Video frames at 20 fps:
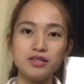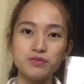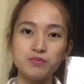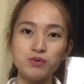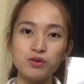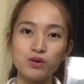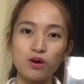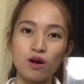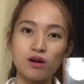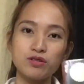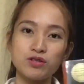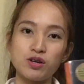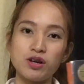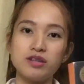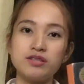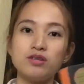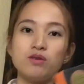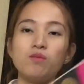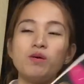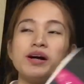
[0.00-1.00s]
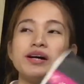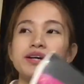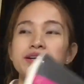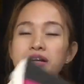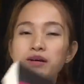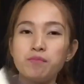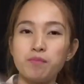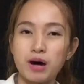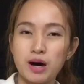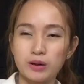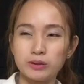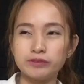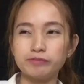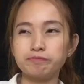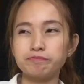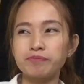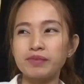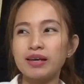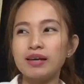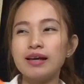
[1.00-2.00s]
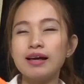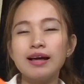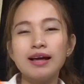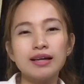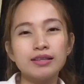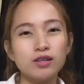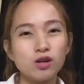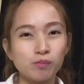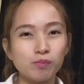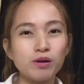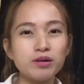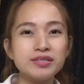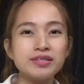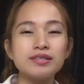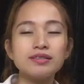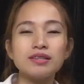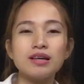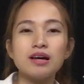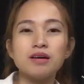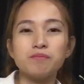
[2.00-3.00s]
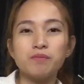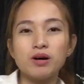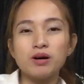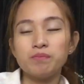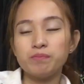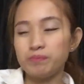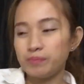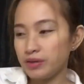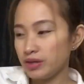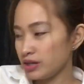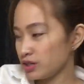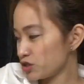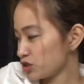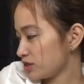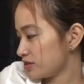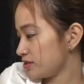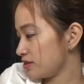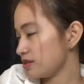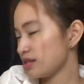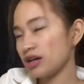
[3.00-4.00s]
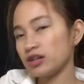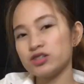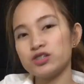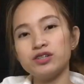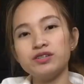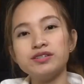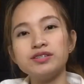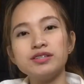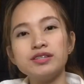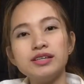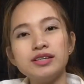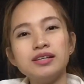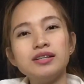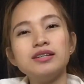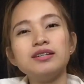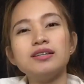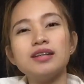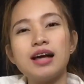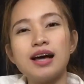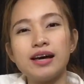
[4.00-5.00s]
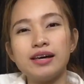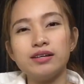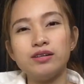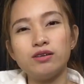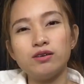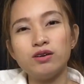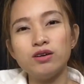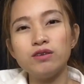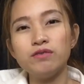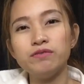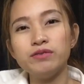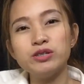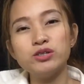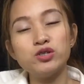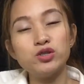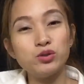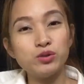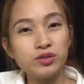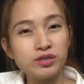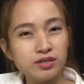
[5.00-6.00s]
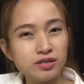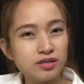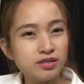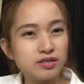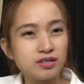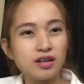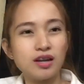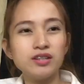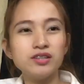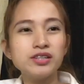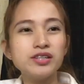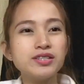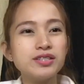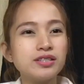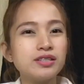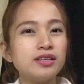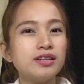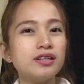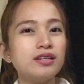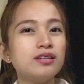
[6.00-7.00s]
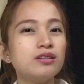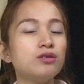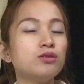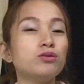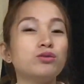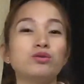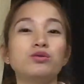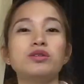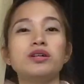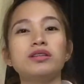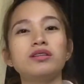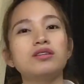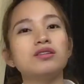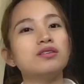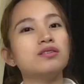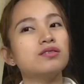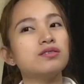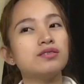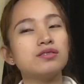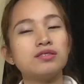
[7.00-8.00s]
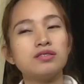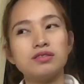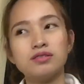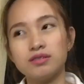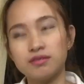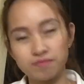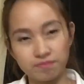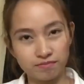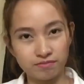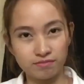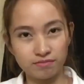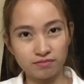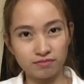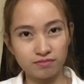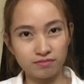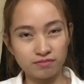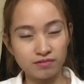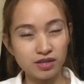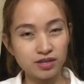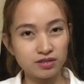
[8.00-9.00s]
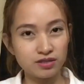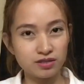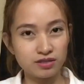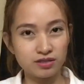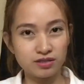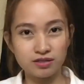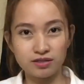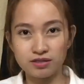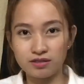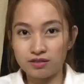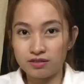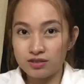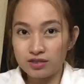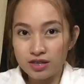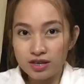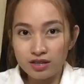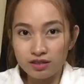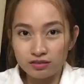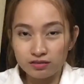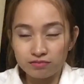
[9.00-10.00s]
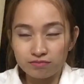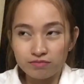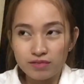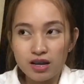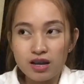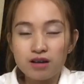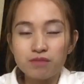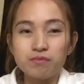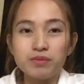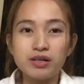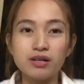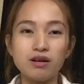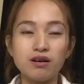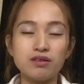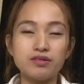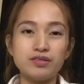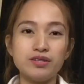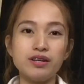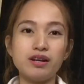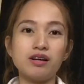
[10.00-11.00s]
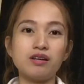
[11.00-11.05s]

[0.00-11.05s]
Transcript: book also has a warning about the opposing type of each seduction skill, like if you choose this other skill, do not use this skill, because they are